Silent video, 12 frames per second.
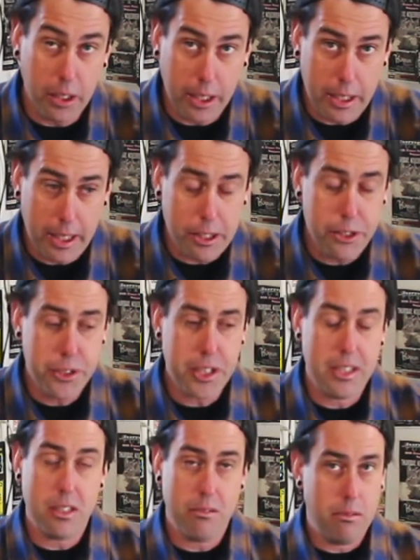the connections
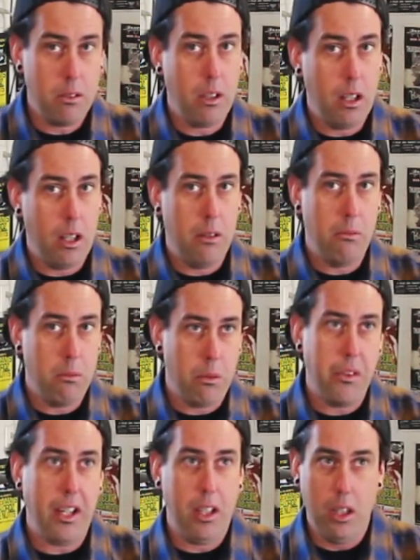because we're
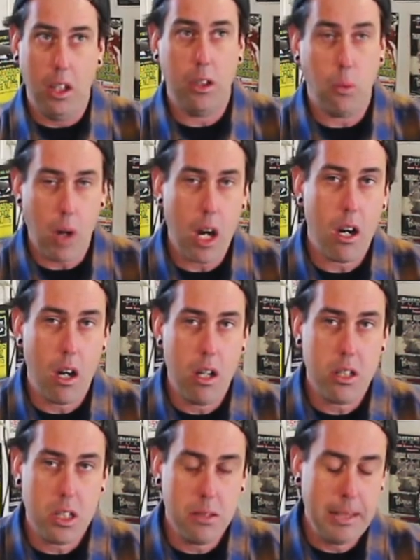thinking that the wire
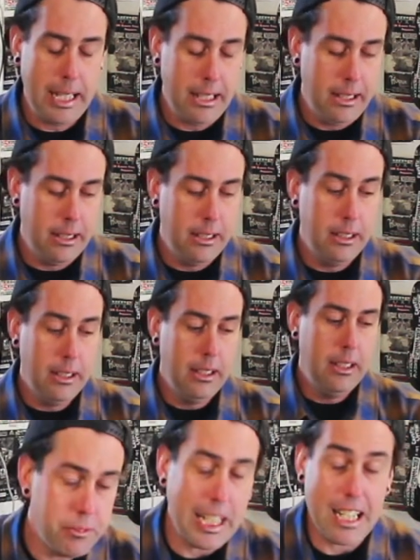harness is bad.
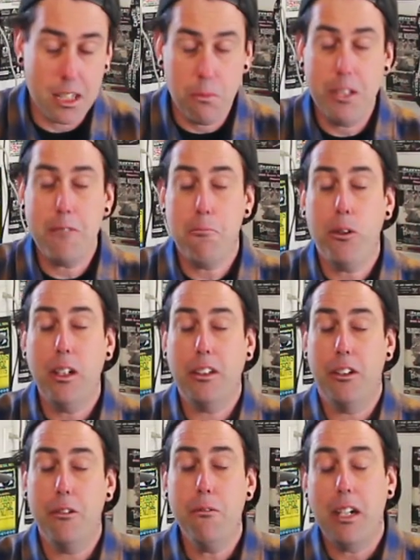As I went to pull out
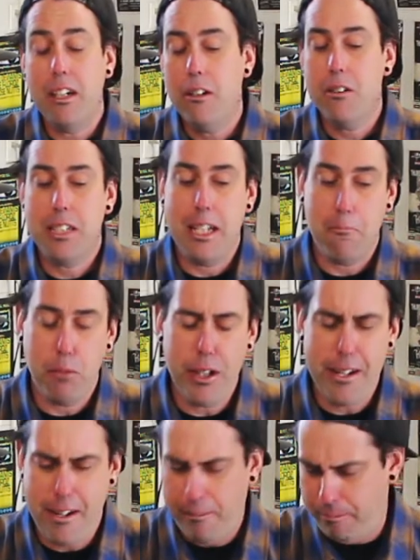the new one, I noticed I had
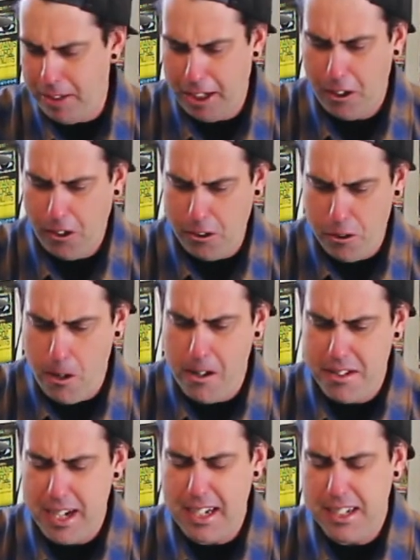play in it. Like you can turn
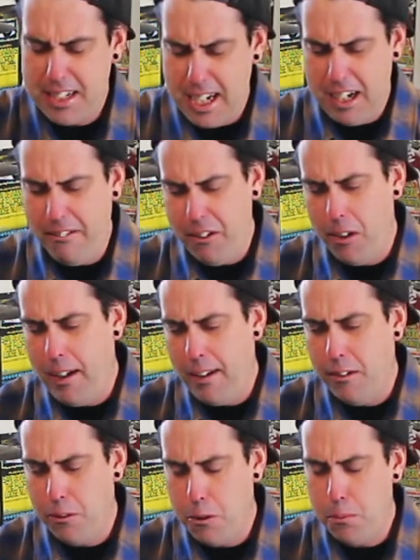it side to side even though it
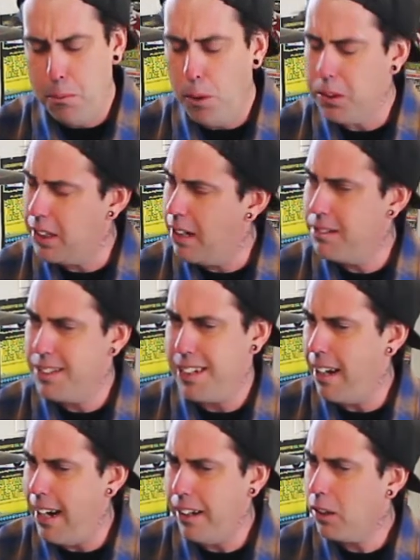had the 2 bolts, and I was like,
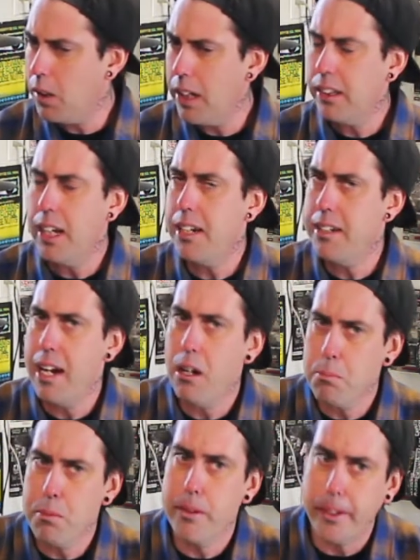I cranked that
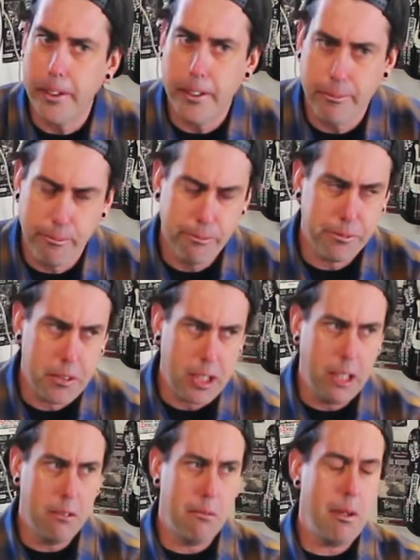down pretty good.
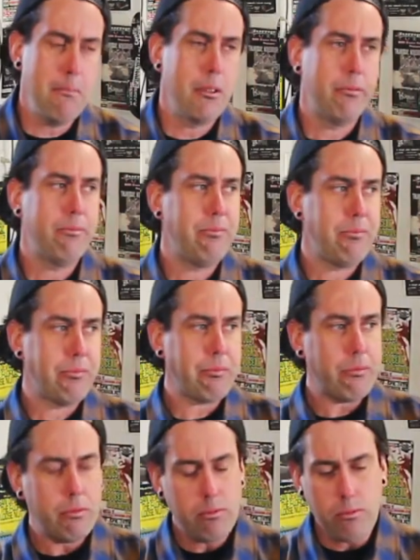I remember.
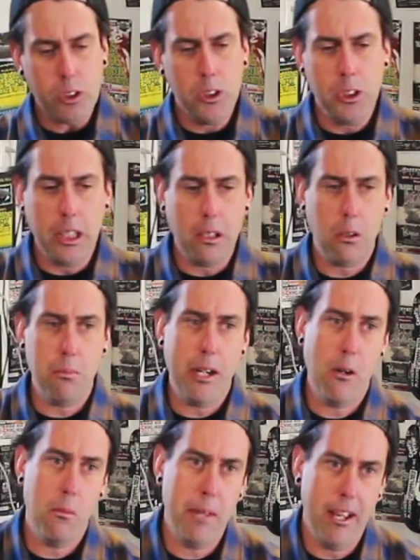So I called my
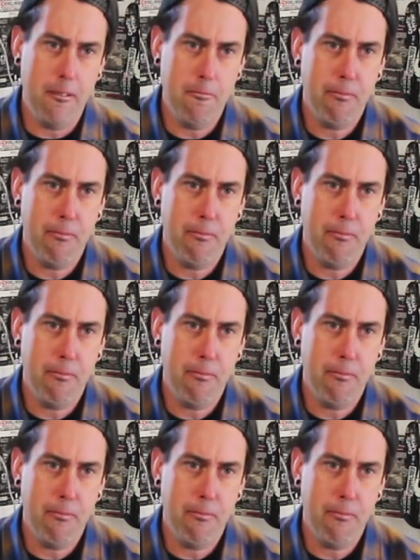old man